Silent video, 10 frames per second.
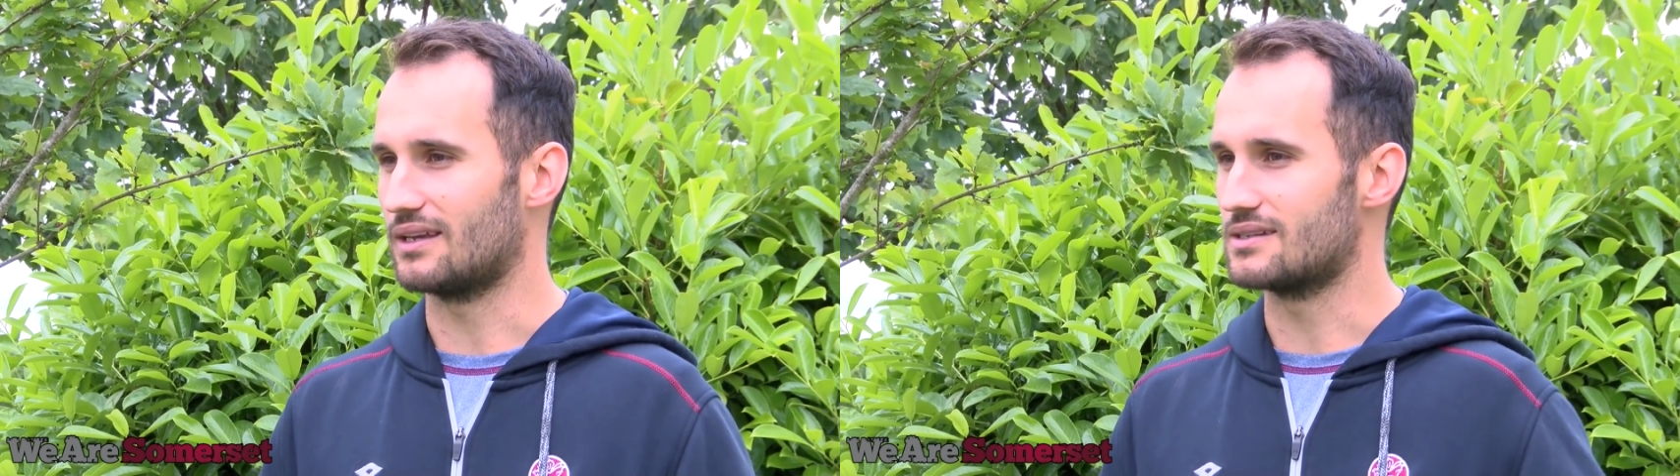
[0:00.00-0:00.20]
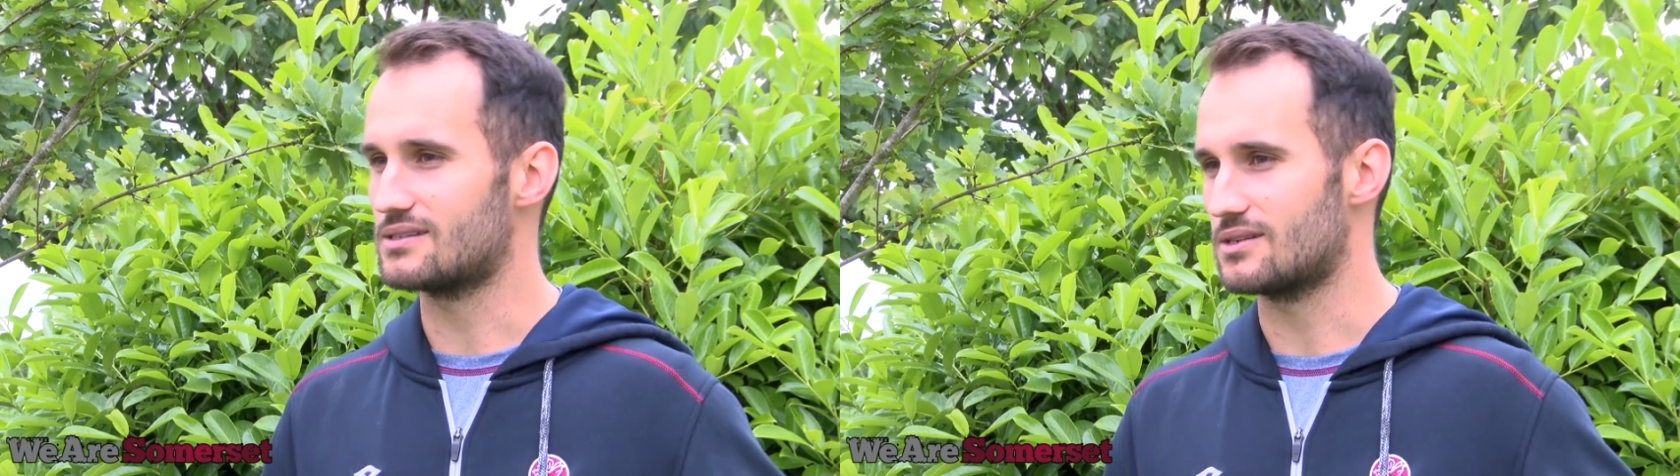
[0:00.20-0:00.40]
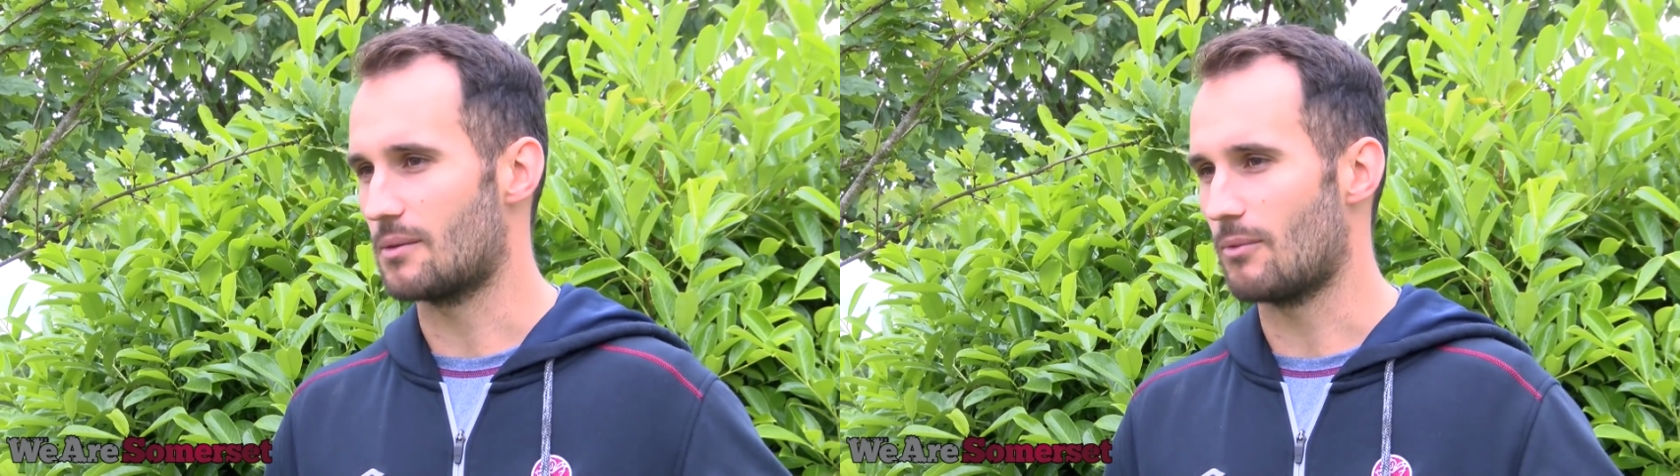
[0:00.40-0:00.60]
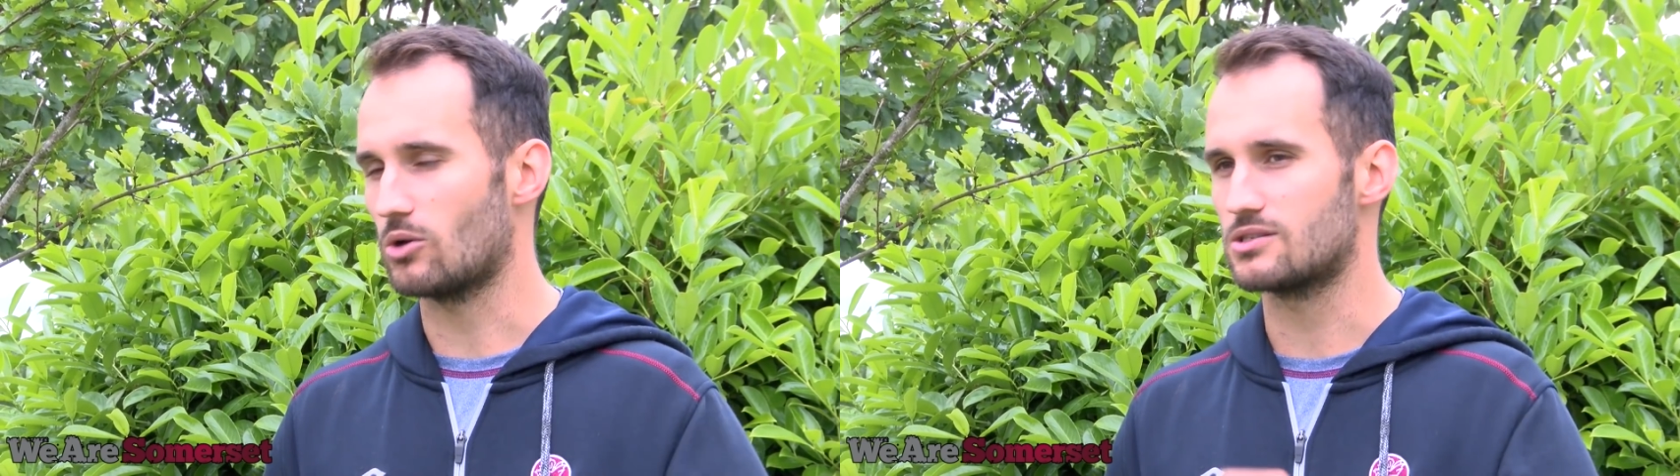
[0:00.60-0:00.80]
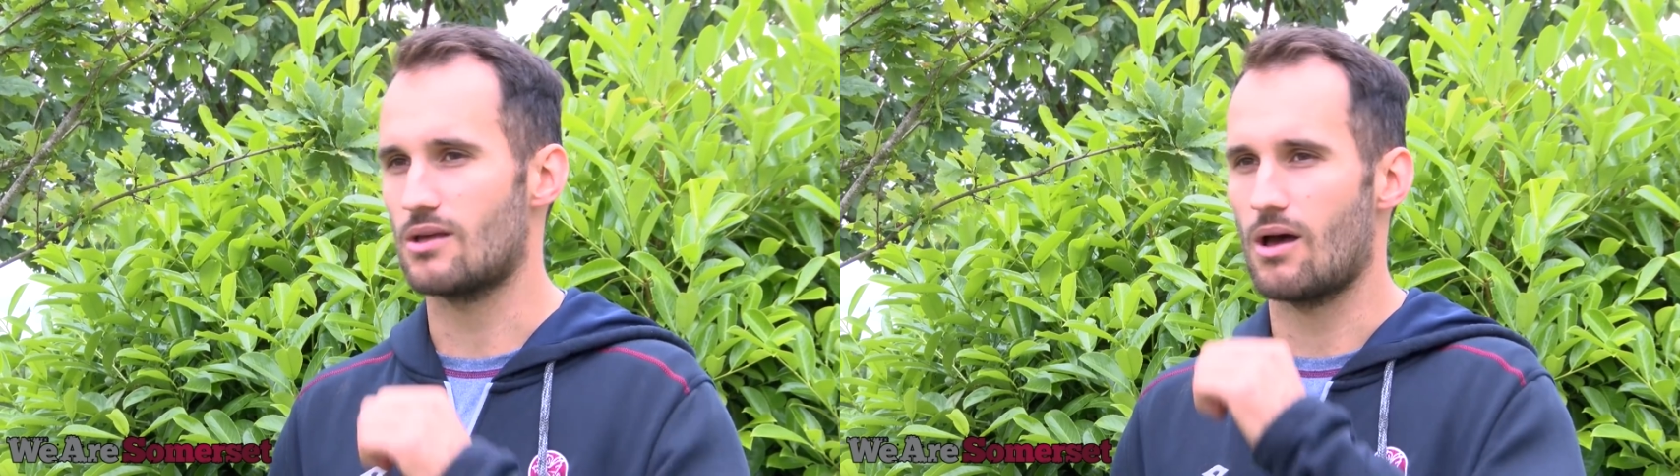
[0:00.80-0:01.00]
it's
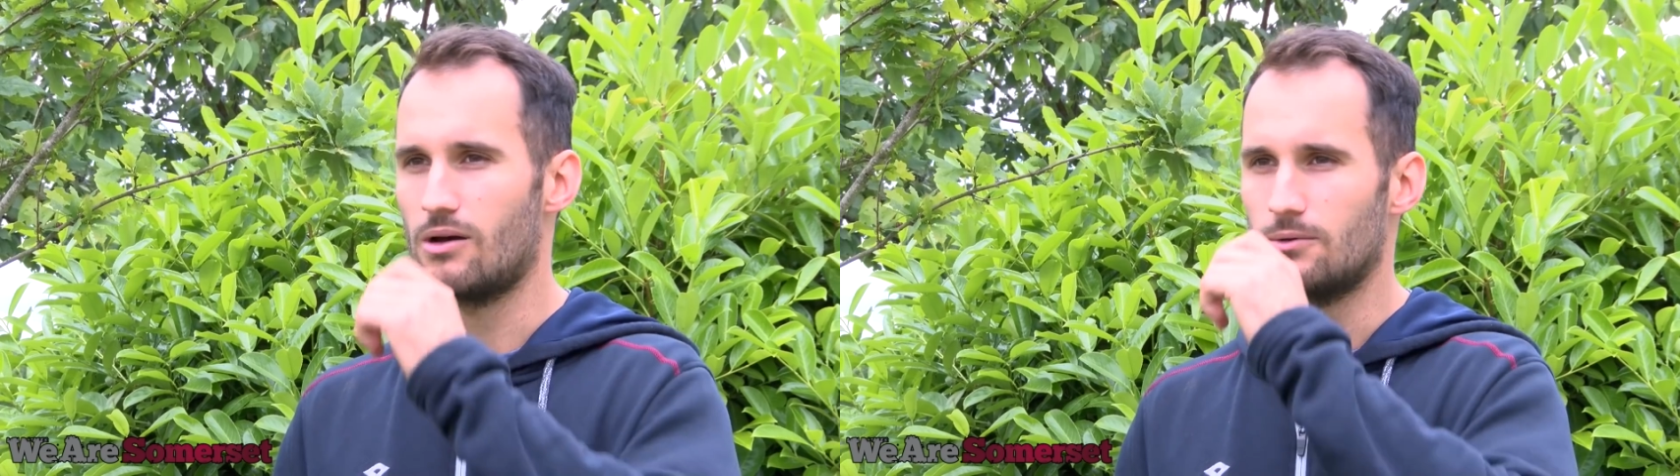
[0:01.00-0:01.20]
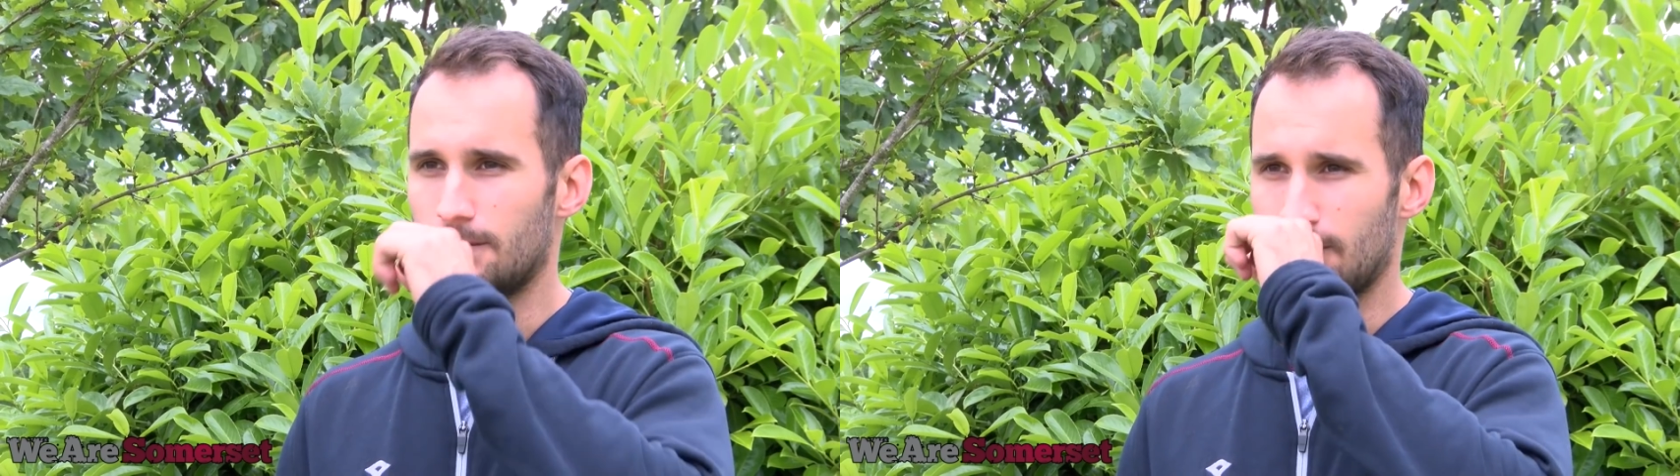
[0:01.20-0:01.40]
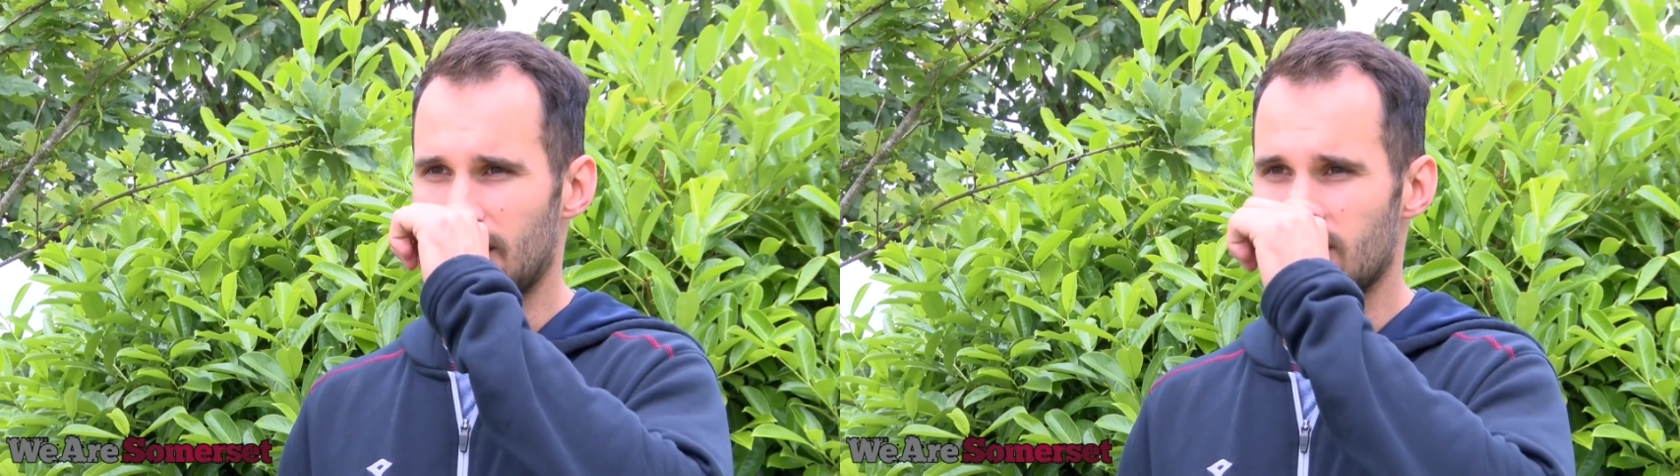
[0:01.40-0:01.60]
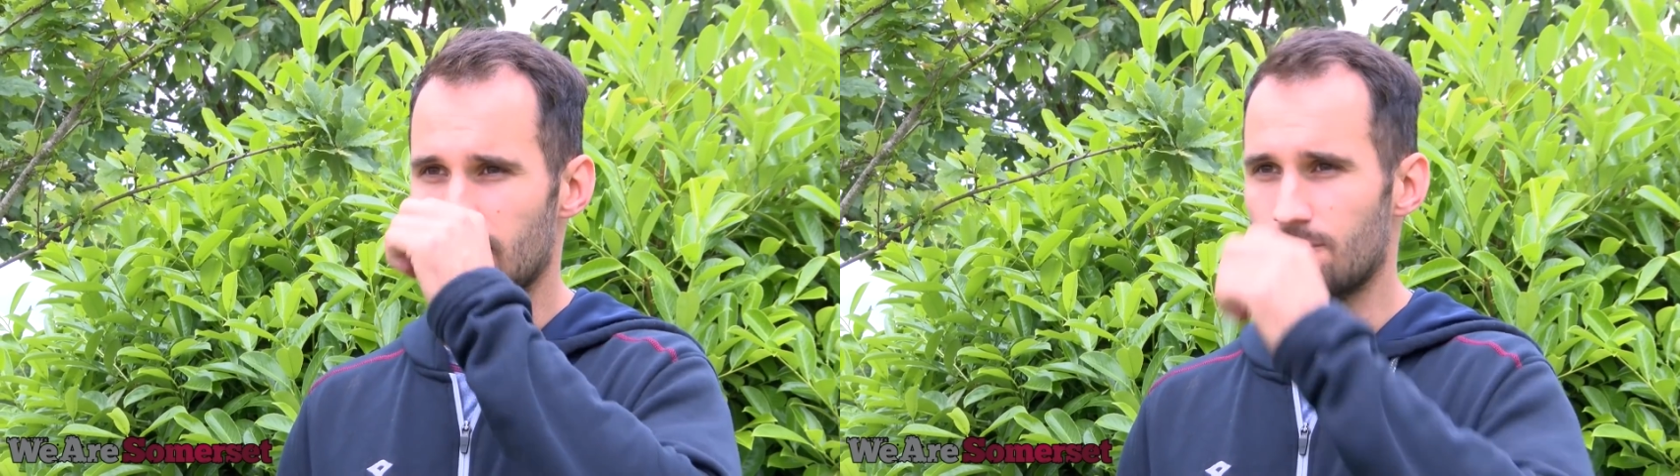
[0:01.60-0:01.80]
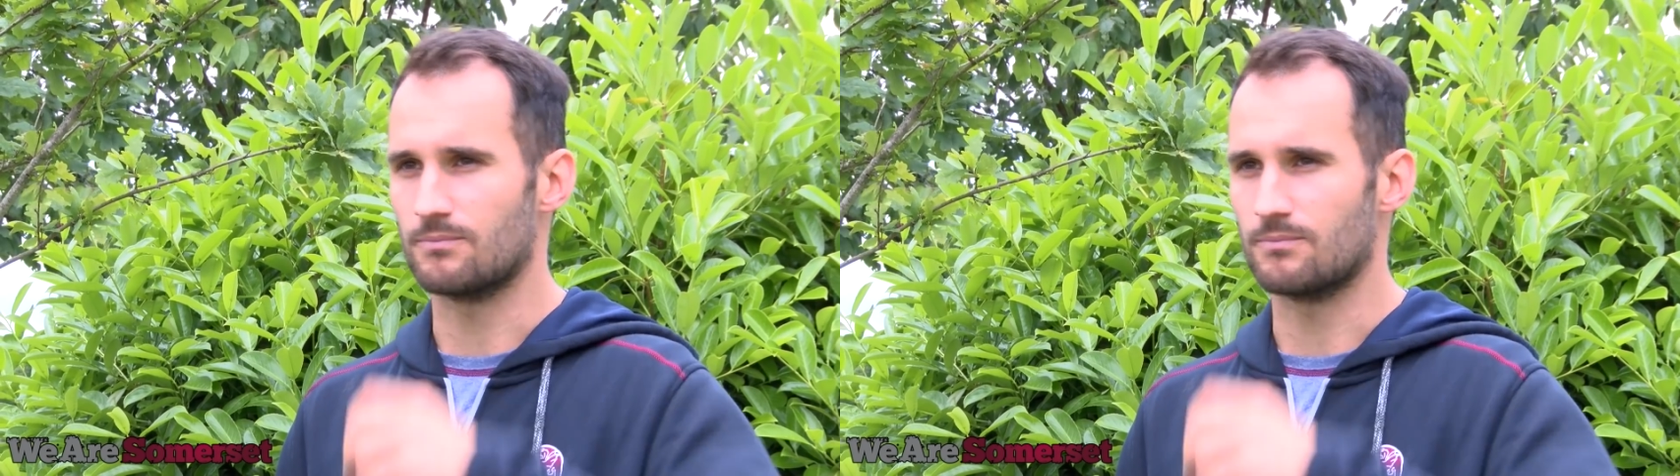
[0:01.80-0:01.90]
hostile, and it's